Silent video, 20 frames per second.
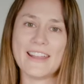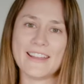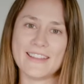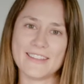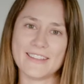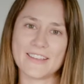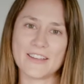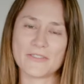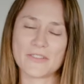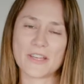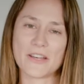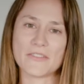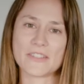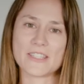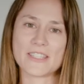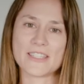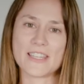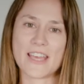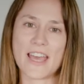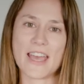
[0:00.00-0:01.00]
anything I've covered
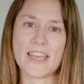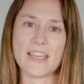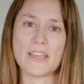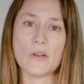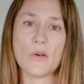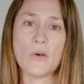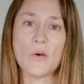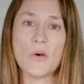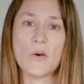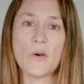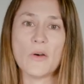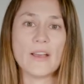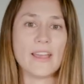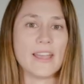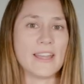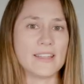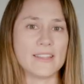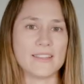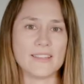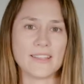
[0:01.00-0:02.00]
today or
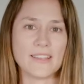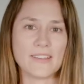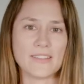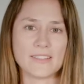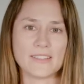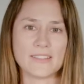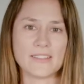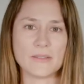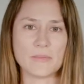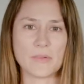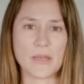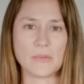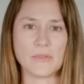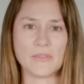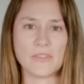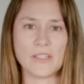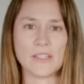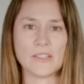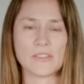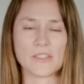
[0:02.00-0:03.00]
anything else in the Baby
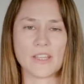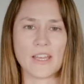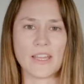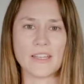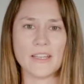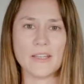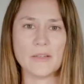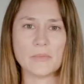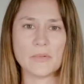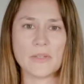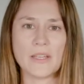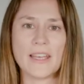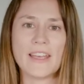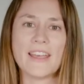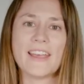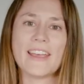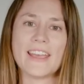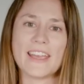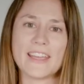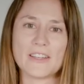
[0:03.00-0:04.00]
Village lineup,
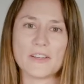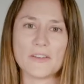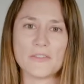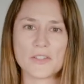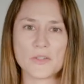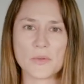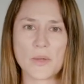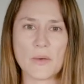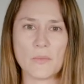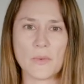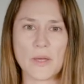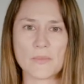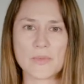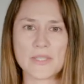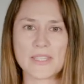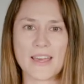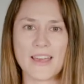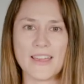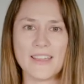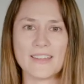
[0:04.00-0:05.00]
head over to our
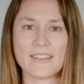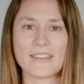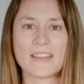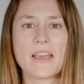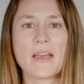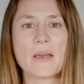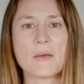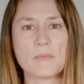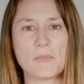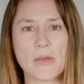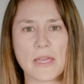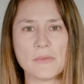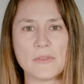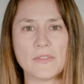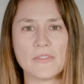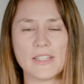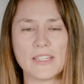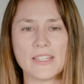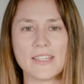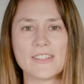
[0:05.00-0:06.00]
website,
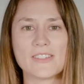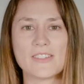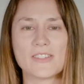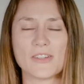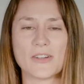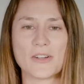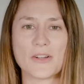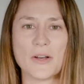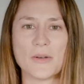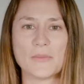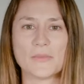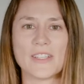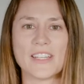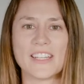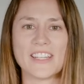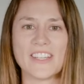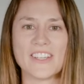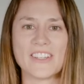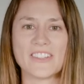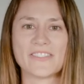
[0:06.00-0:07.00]

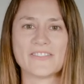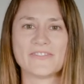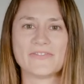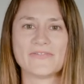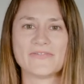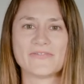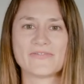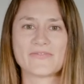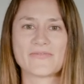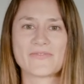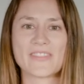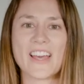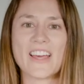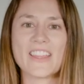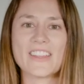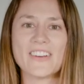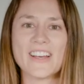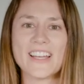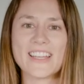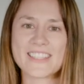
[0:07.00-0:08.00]
babyvillage.com.au.
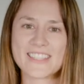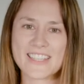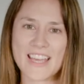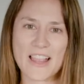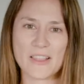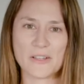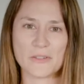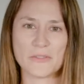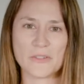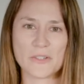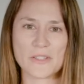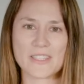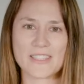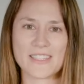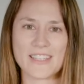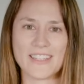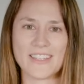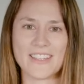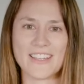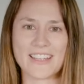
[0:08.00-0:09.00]
Otherwise, I look forward to
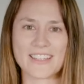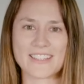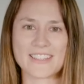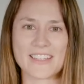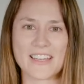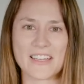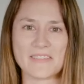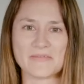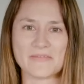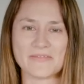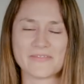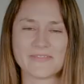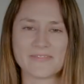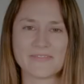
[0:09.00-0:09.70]
seeing you next time.